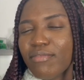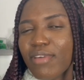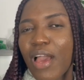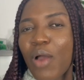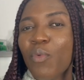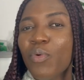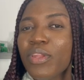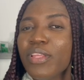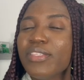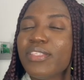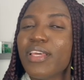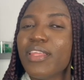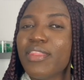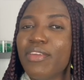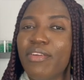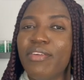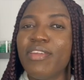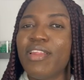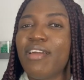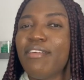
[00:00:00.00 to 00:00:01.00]
I wouldn't say
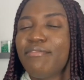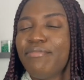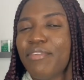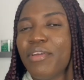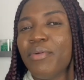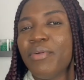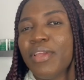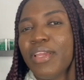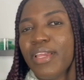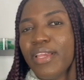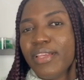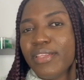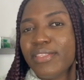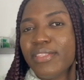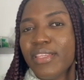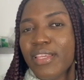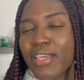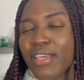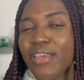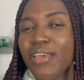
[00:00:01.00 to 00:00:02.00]
they're not very
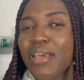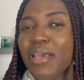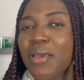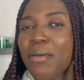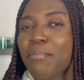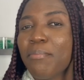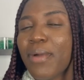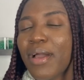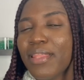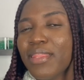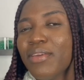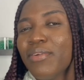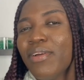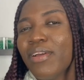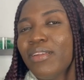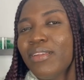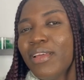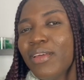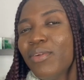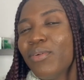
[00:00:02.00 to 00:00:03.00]
easy, but they're
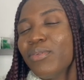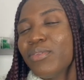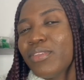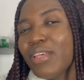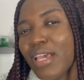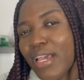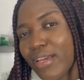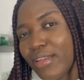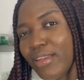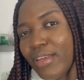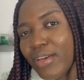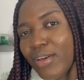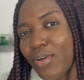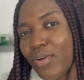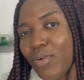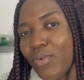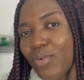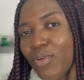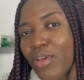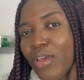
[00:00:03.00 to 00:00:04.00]
a little
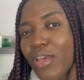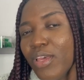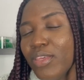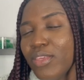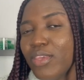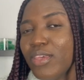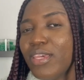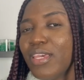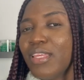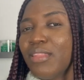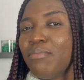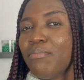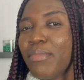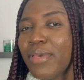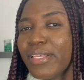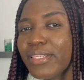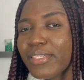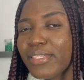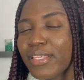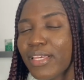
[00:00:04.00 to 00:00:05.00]
technical. You can
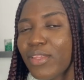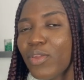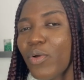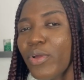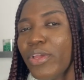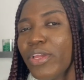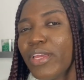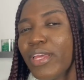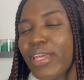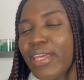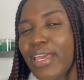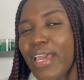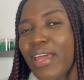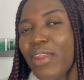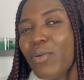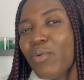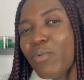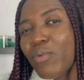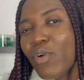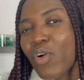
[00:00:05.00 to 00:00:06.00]
miss it, or you can
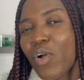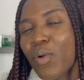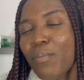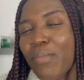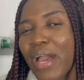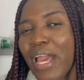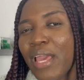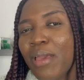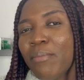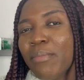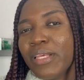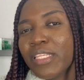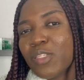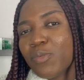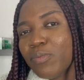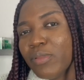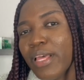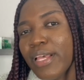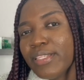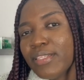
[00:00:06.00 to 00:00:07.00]
get it wrong by
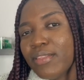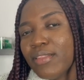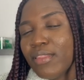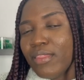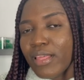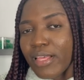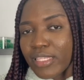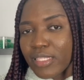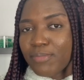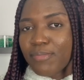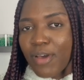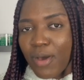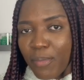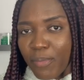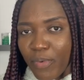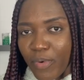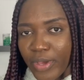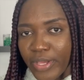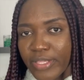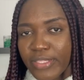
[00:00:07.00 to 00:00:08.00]
misplacing the decimal
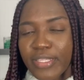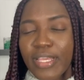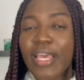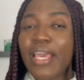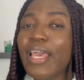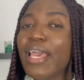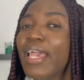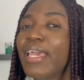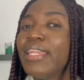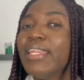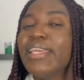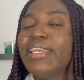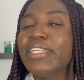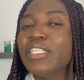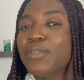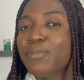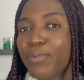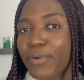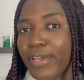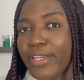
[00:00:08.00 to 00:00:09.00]
point, and
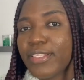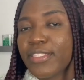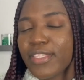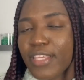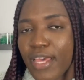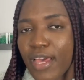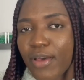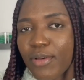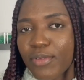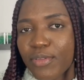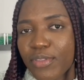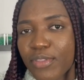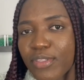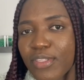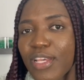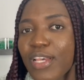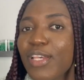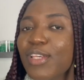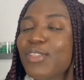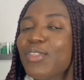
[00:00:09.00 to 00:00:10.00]
each point counts.
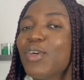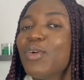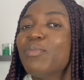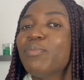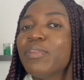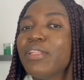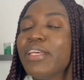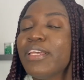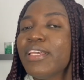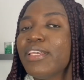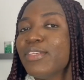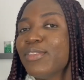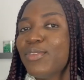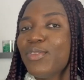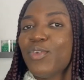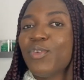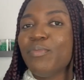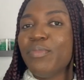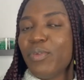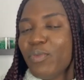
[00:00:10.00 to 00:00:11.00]
So please
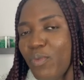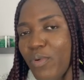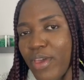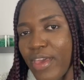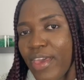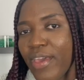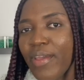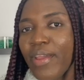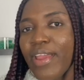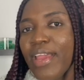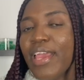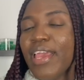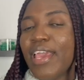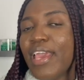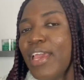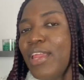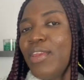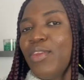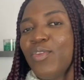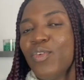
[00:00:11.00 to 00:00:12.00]
do beware
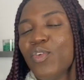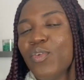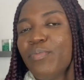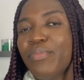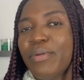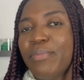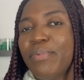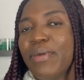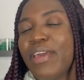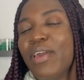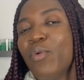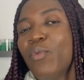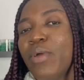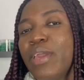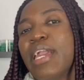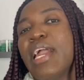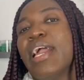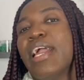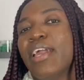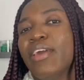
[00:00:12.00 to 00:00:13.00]
and do prepare
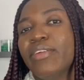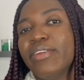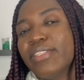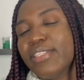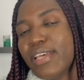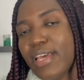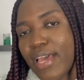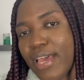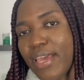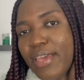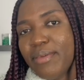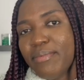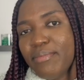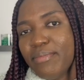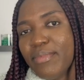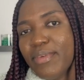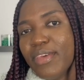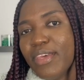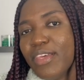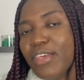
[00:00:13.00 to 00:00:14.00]
way ahead of time.
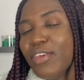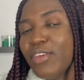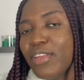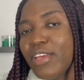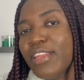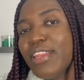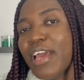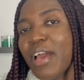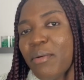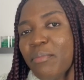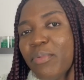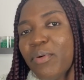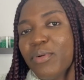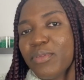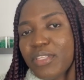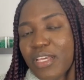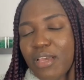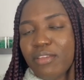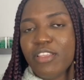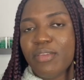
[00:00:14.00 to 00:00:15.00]
You need ample
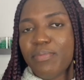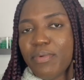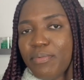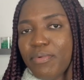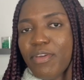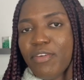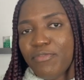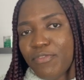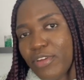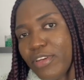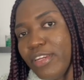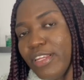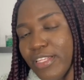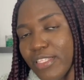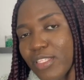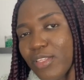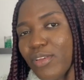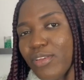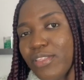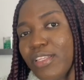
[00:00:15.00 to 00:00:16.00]
time to prepare for
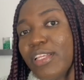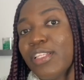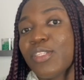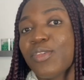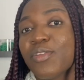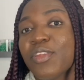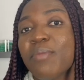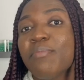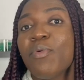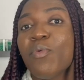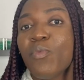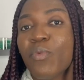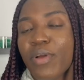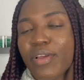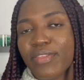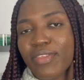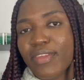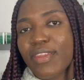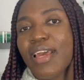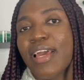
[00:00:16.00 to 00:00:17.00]
this, because it's going to be
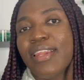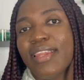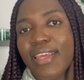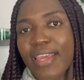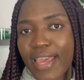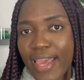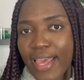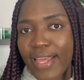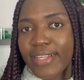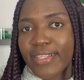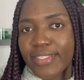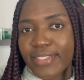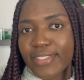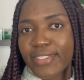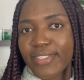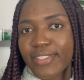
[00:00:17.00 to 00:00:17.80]
worth it at the end.